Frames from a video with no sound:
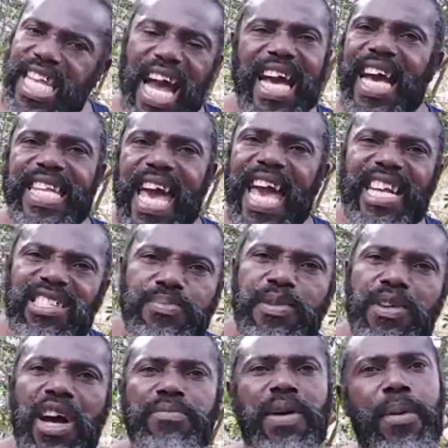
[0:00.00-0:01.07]
that kind of
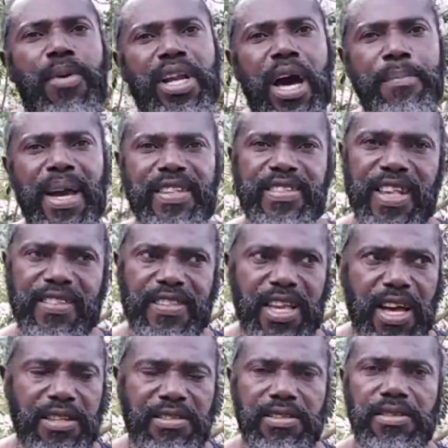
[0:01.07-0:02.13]
experience, my brother and my
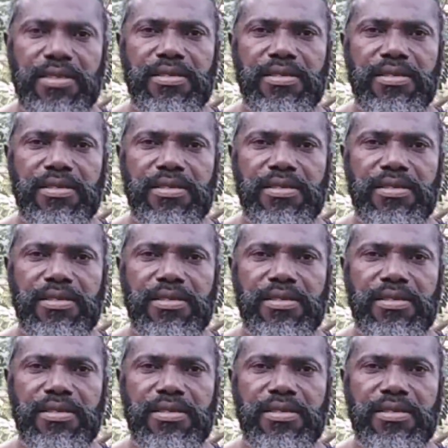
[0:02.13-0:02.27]
sisters.